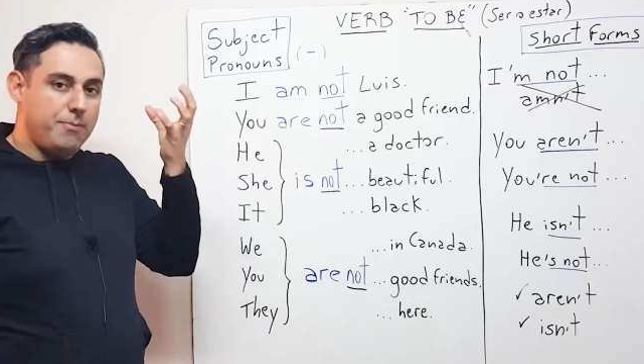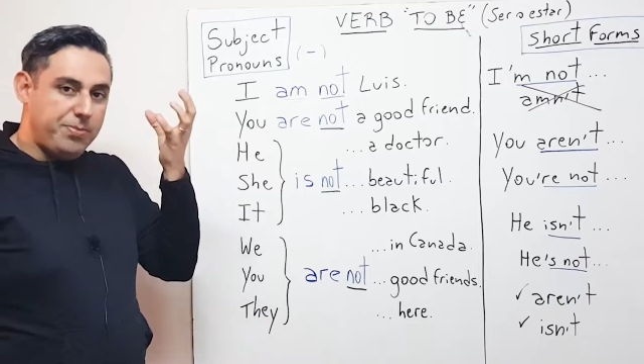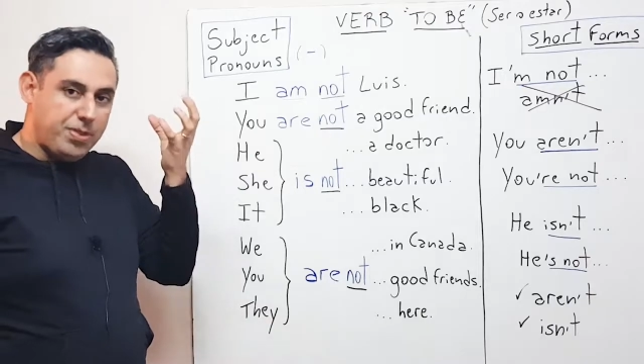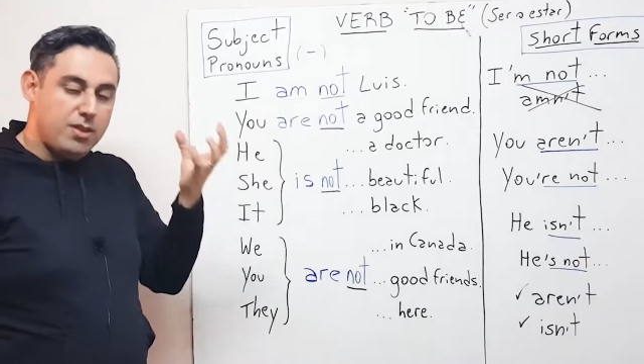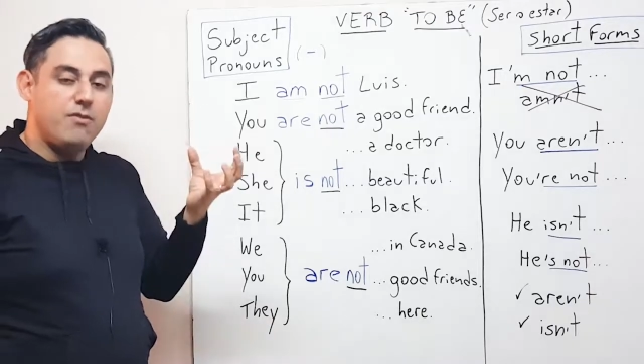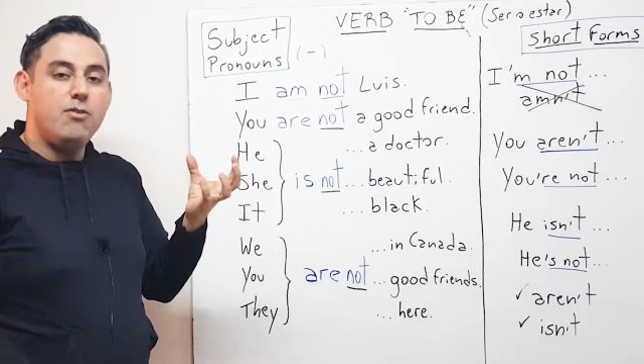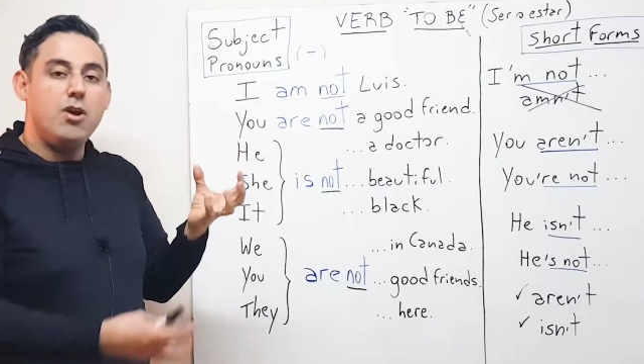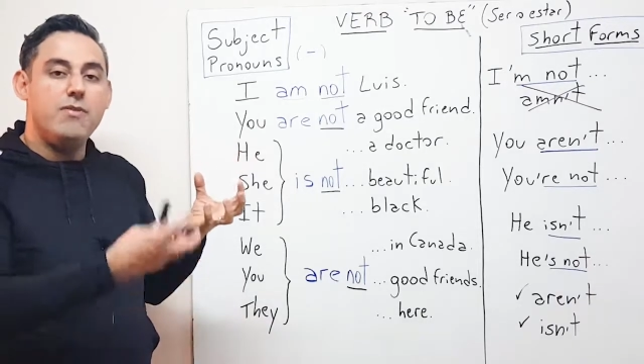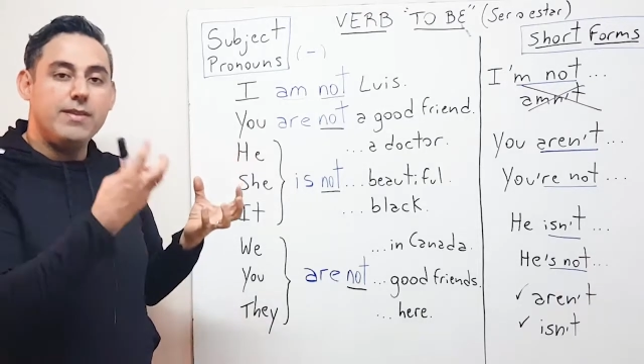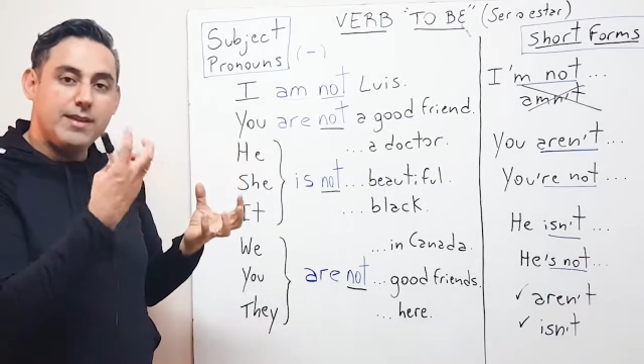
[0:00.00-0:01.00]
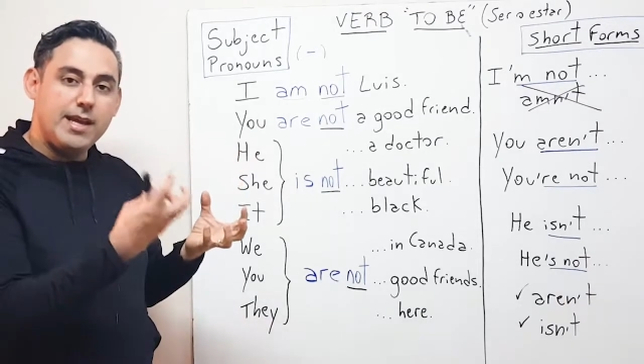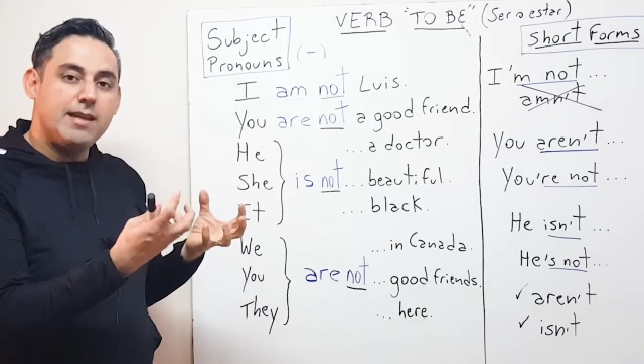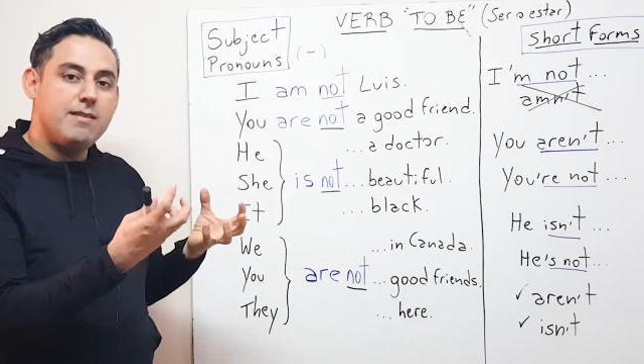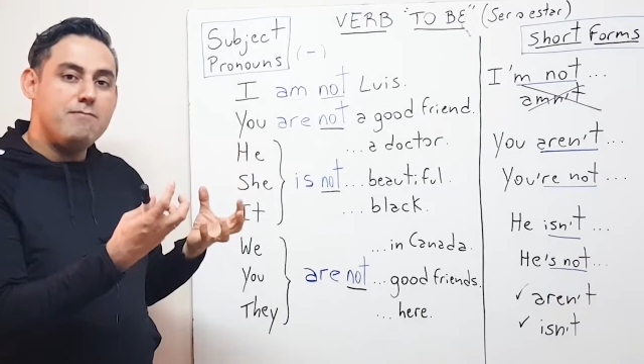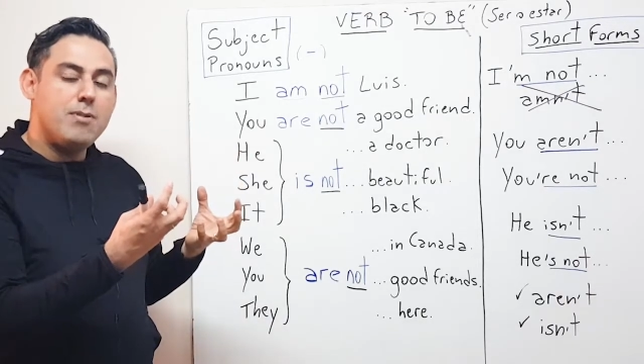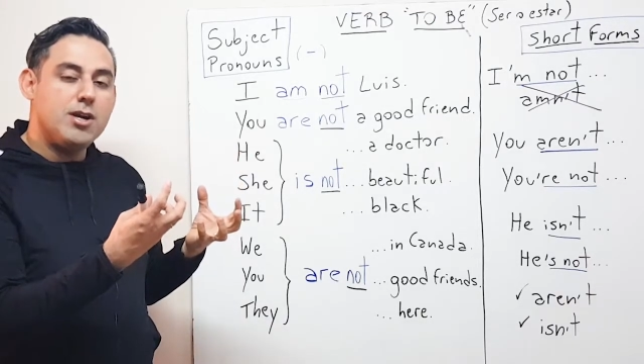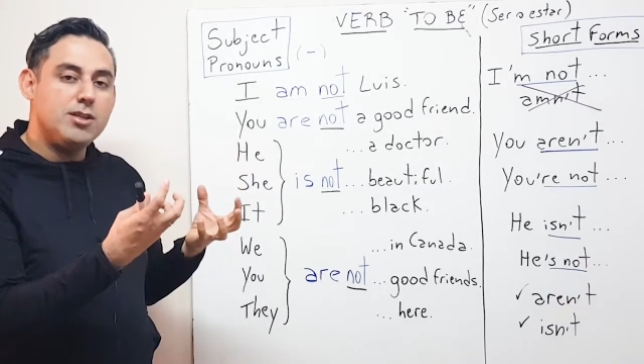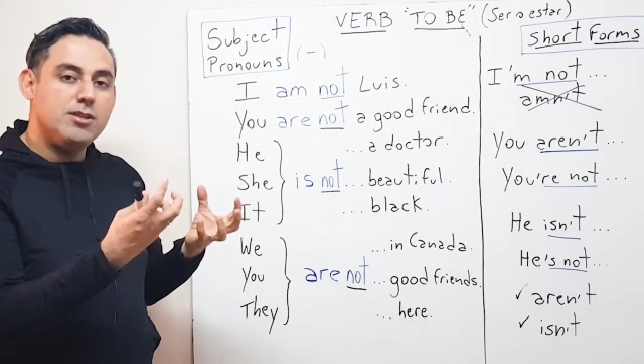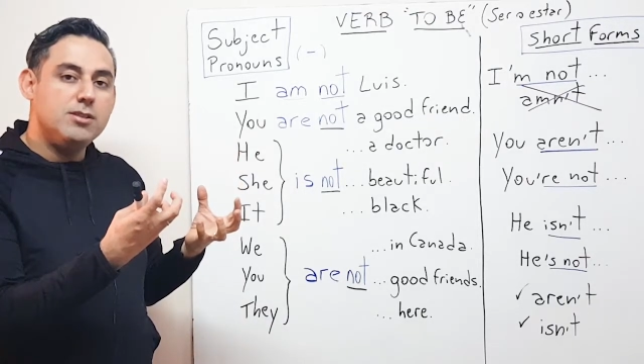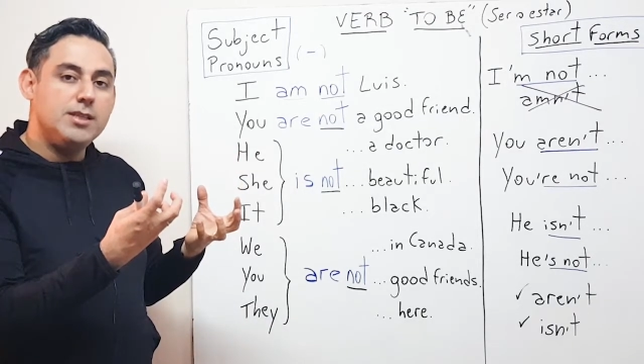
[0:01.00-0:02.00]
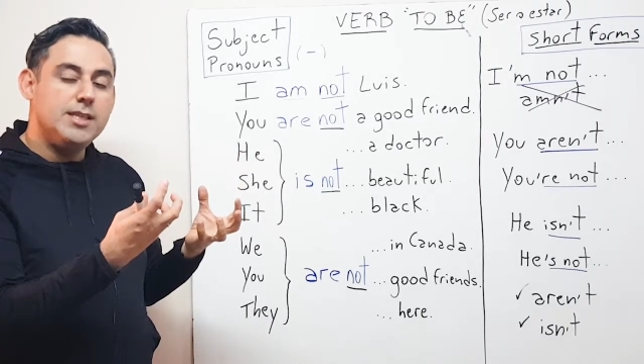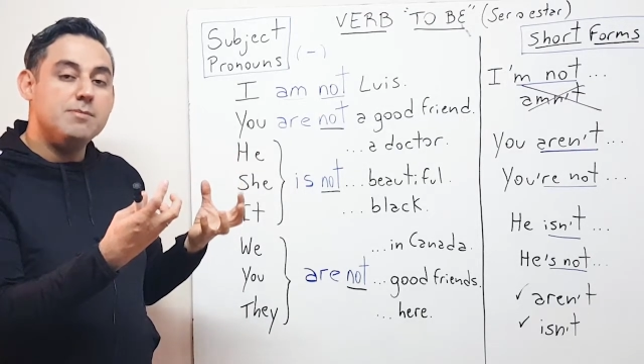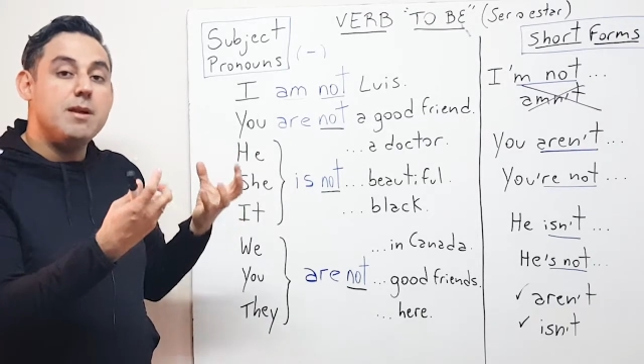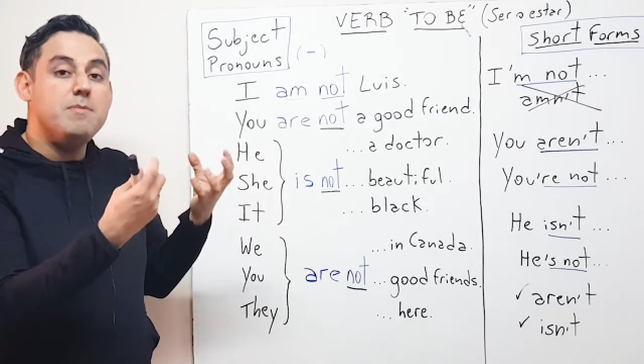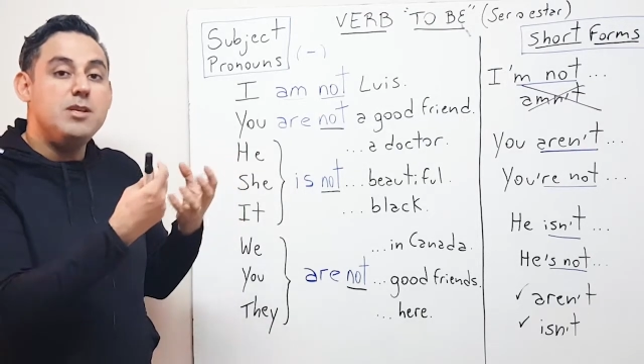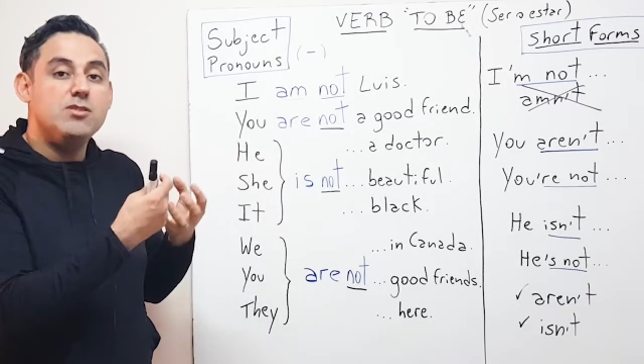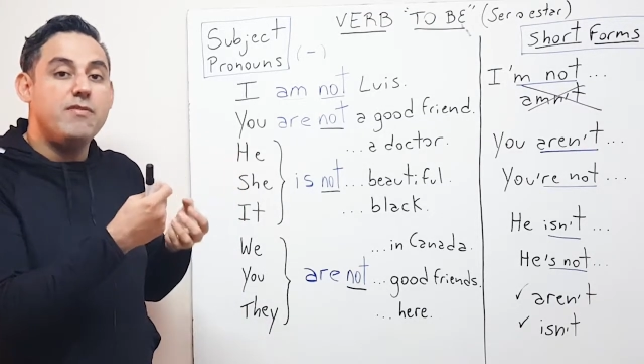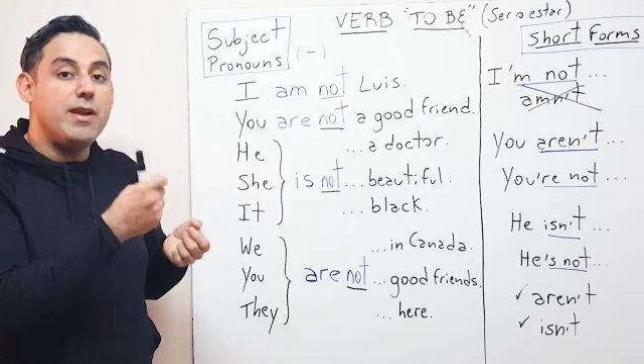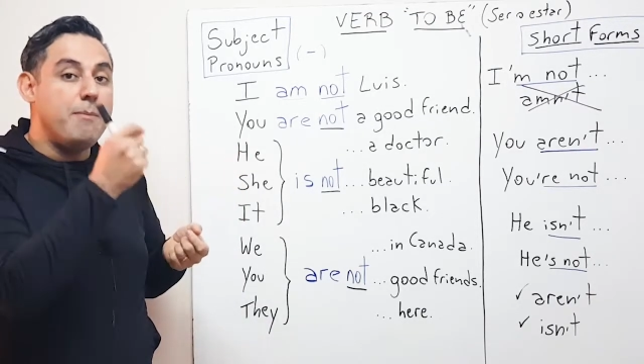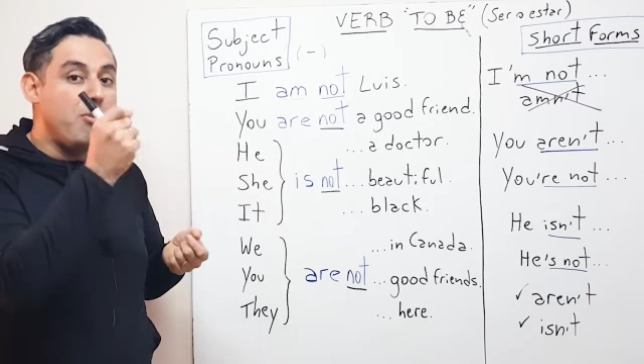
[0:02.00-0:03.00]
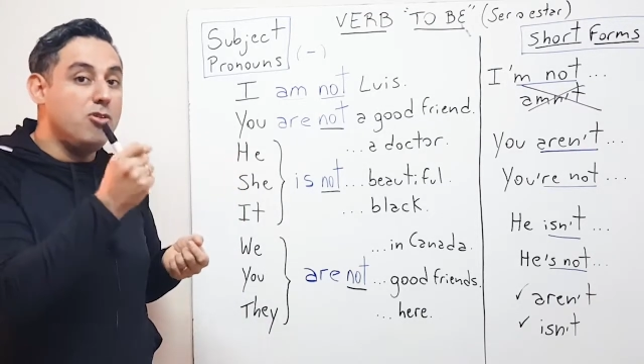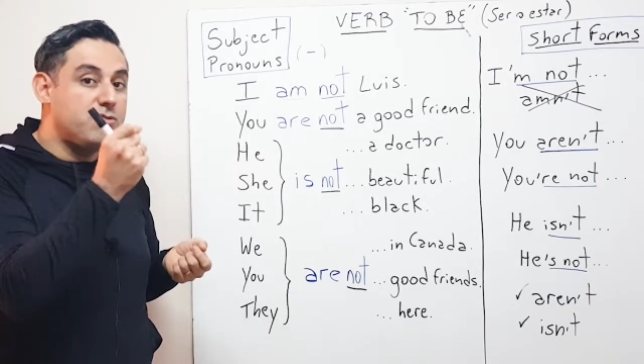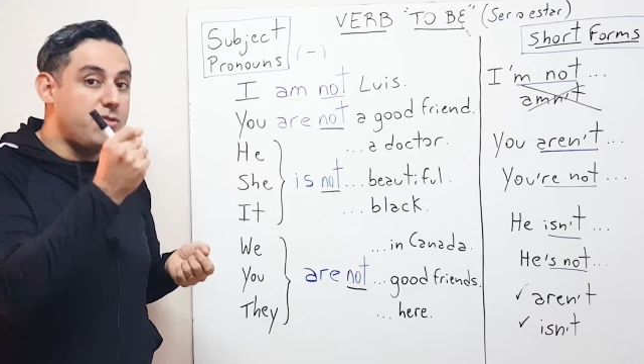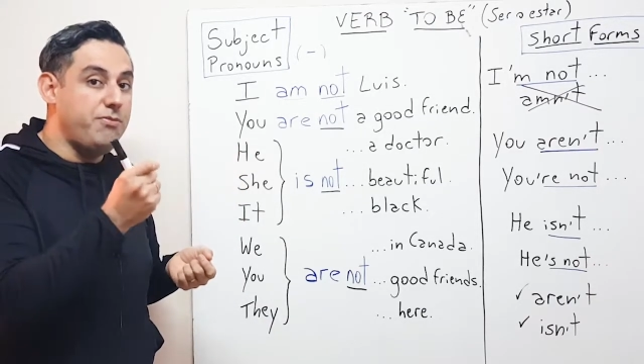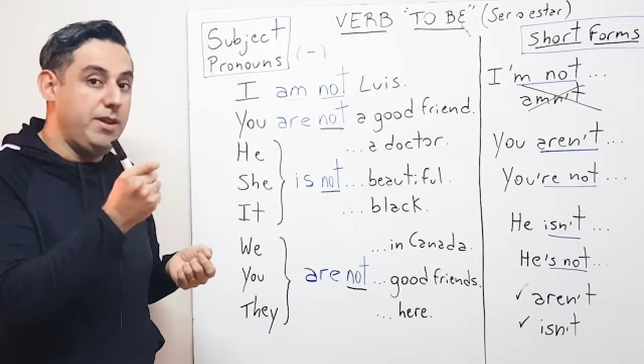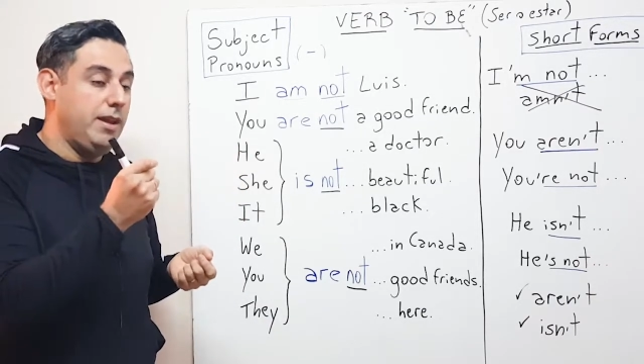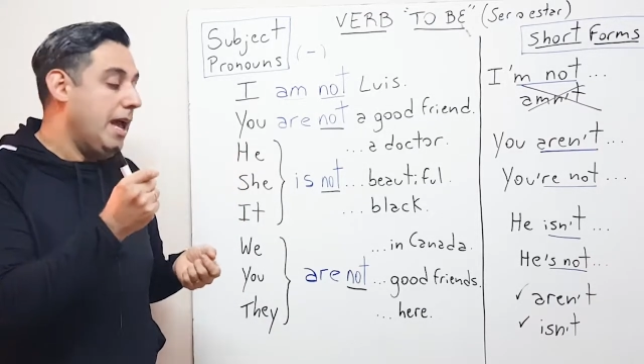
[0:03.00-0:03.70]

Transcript: the verb and the negative particle is by means of an apostrophe.